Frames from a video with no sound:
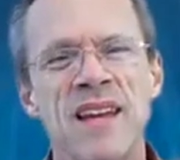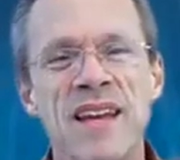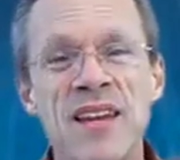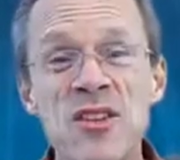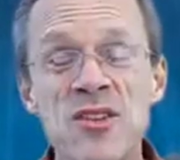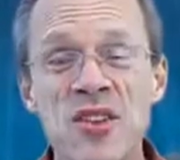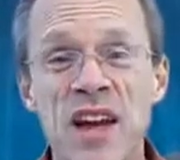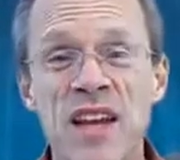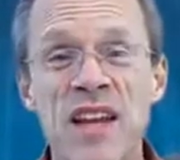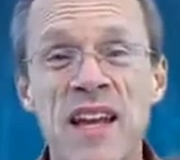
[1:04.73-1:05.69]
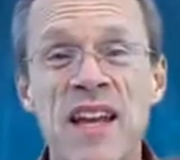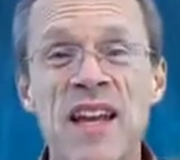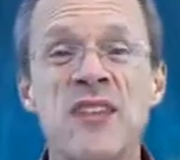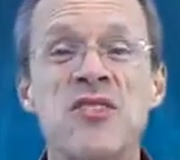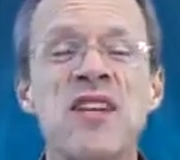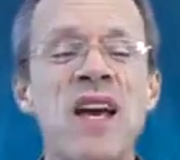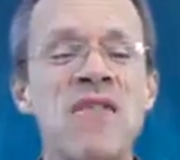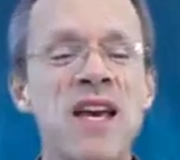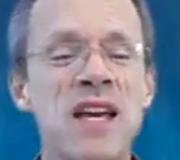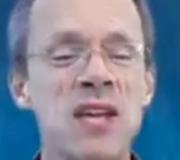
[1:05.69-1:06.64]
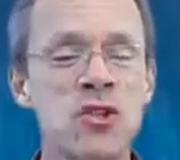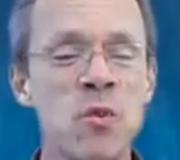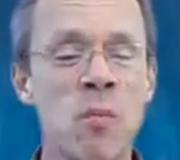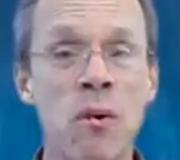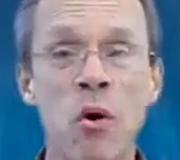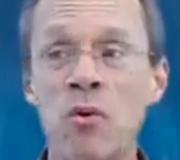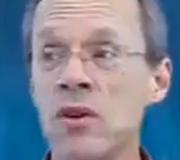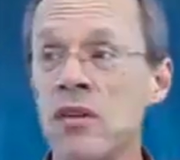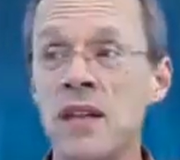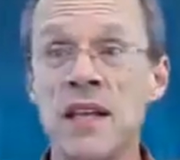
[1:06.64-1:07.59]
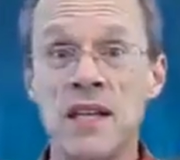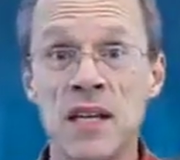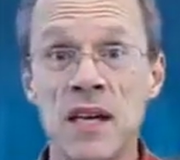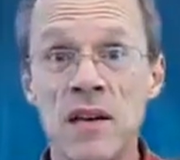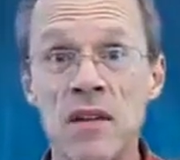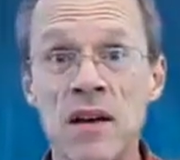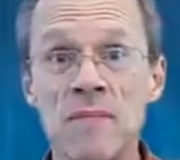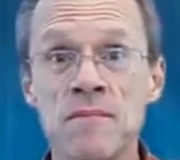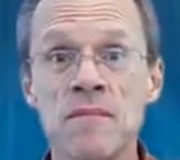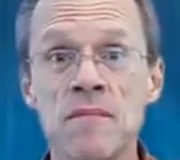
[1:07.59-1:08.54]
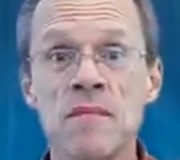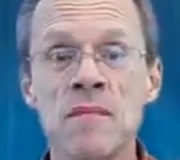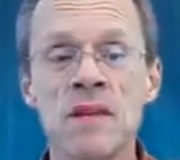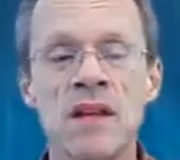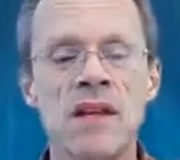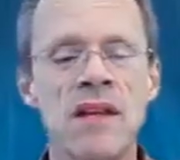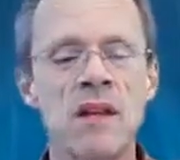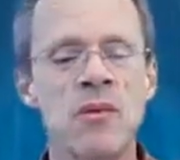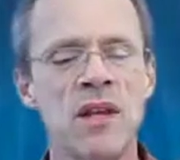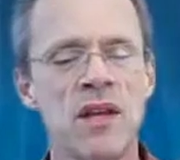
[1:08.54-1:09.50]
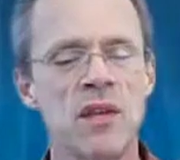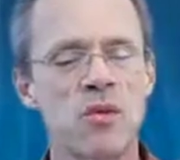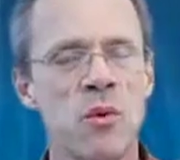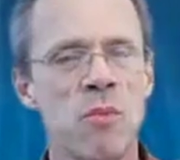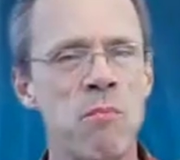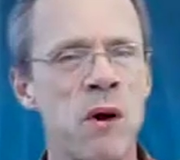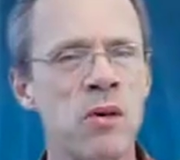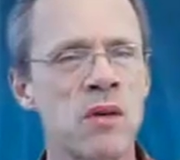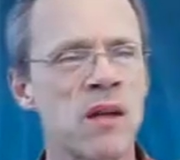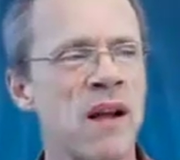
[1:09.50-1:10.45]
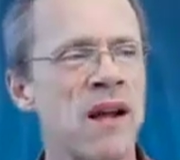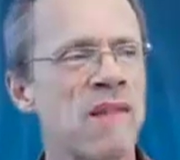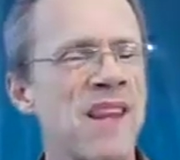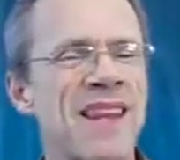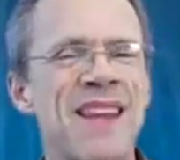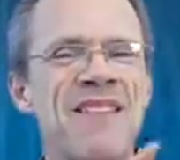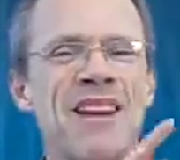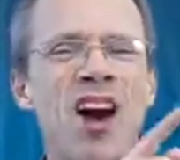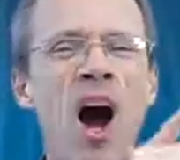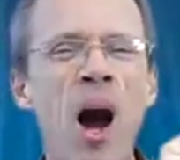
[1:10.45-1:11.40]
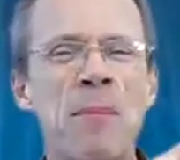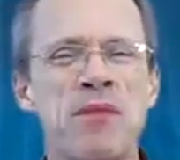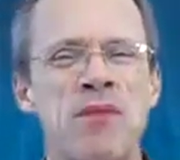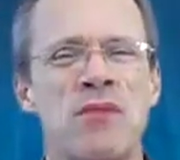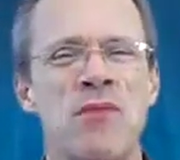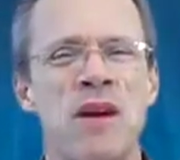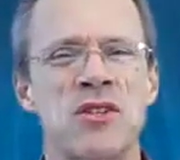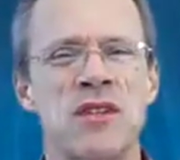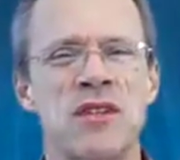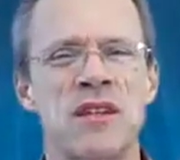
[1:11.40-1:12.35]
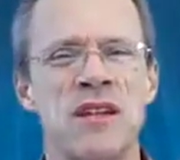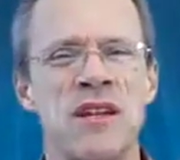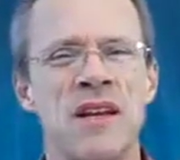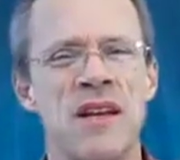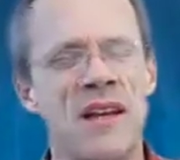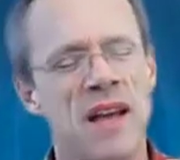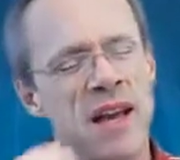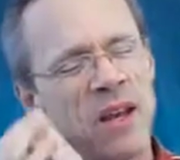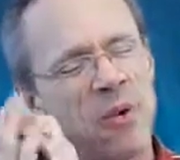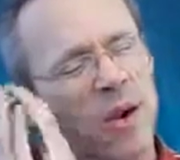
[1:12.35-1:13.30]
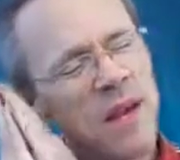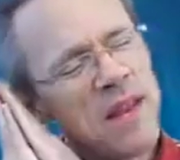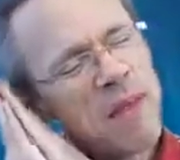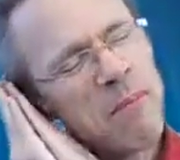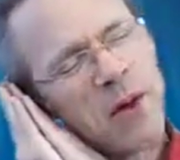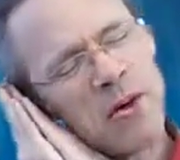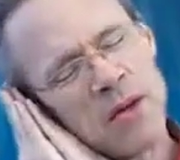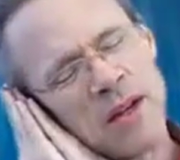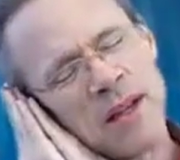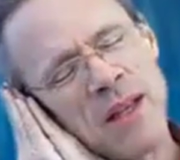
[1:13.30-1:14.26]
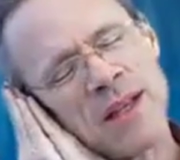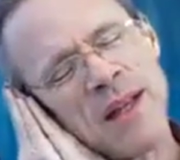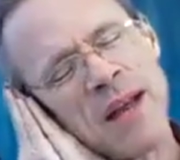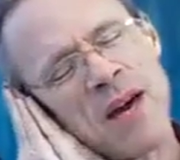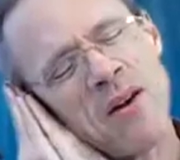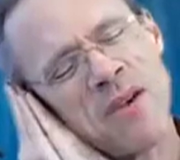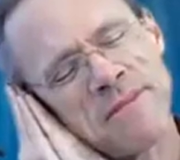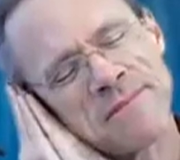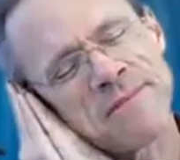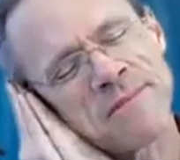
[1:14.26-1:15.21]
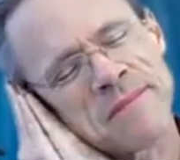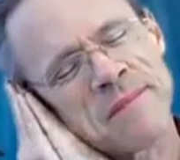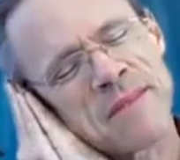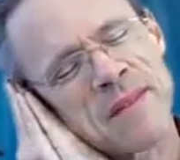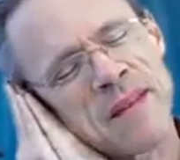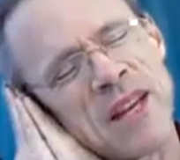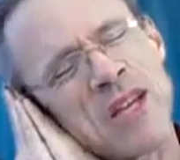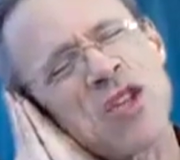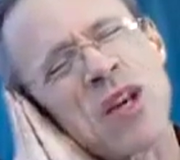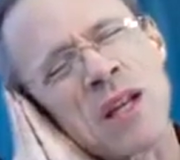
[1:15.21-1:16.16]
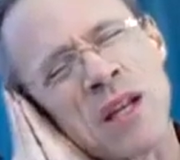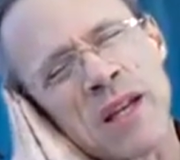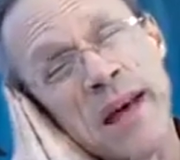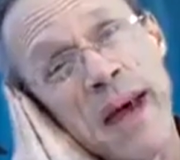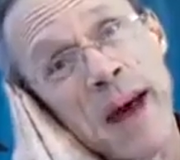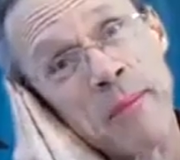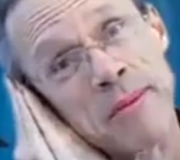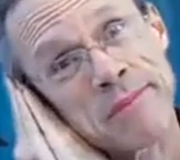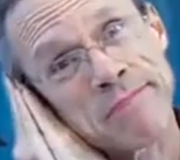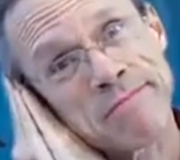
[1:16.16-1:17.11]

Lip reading: He decided instead of getting into a boat that led to Nineveh, he would get into a boat that led the opposite direction. And he went in that boat and he lay down and he took a little nap.